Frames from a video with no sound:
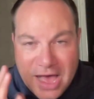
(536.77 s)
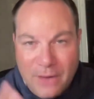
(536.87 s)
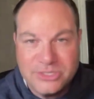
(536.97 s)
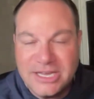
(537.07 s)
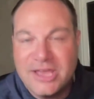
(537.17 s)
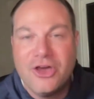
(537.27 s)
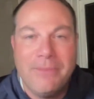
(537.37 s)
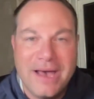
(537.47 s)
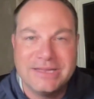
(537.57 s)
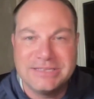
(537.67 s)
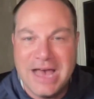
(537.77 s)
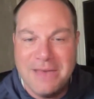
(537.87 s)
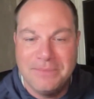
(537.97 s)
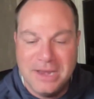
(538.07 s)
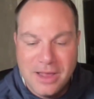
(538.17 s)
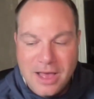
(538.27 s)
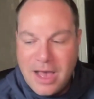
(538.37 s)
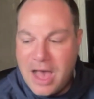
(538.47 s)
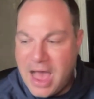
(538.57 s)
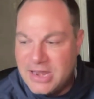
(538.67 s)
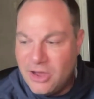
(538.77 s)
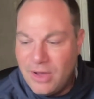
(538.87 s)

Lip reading: I wish I could go back in time, but I know